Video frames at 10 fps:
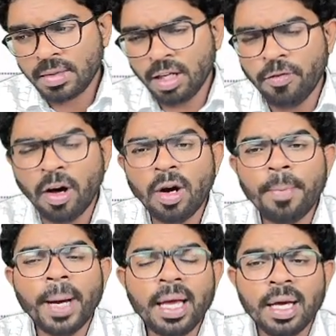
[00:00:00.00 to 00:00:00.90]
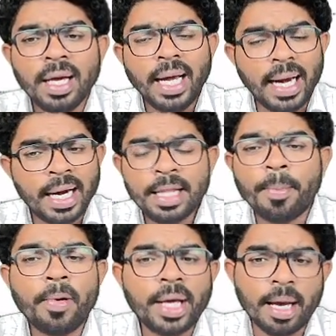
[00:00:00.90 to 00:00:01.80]
Followed by attend the
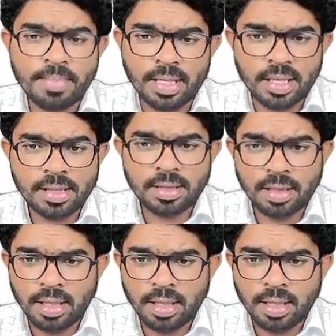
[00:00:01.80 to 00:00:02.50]
boot camp series.